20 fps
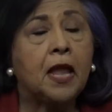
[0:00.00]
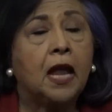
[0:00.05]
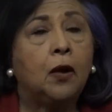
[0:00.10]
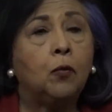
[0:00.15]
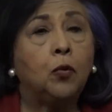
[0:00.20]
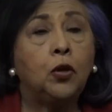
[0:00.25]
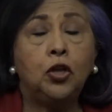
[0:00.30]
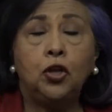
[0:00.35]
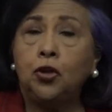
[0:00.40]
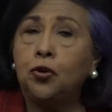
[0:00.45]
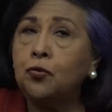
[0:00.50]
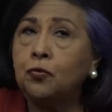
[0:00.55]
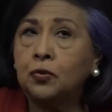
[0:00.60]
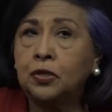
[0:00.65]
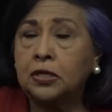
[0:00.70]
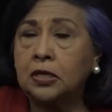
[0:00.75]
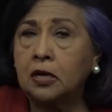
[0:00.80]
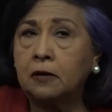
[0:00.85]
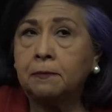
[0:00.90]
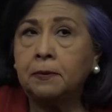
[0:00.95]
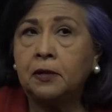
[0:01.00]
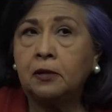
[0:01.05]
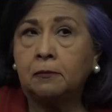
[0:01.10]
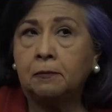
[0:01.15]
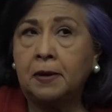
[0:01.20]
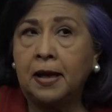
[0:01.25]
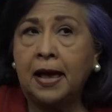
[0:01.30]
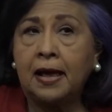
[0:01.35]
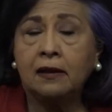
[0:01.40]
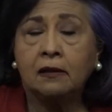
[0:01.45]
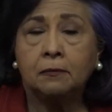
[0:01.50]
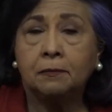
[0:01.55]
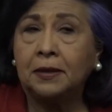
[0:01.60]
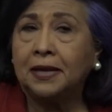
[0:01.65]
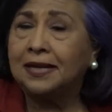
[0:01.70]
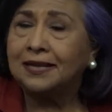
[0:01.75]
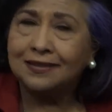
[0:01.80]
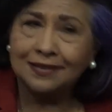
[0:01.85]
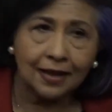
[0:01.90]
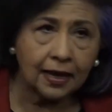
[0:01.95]
And we knew it was an uphill battle
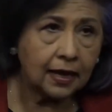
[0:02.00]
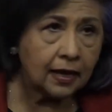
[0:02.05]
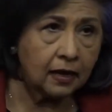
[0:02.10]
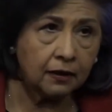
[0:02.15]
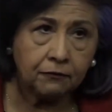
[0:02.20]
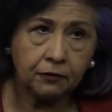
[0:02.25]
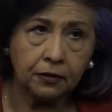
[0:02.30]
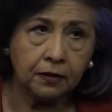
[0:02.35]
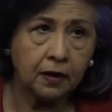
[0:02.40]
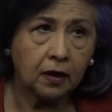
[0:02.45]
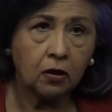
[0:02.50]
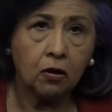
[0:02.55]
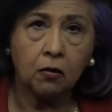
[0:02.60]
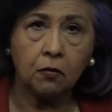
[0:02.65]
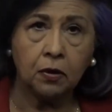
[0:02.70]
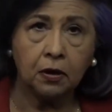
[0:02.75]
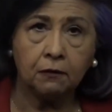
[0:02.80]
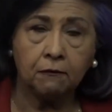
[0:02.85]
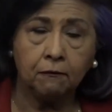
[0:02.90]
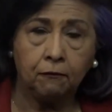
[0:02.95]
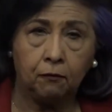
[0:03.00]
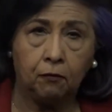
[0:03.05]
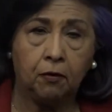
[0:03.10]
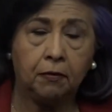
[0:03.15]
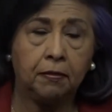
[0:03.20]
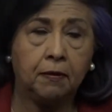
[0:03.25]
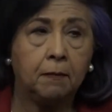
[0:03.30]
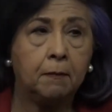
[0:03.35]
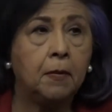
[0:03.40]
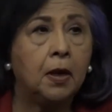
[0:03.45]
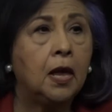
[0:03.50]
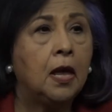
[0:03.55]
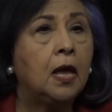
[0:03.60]
because they had everything going for them.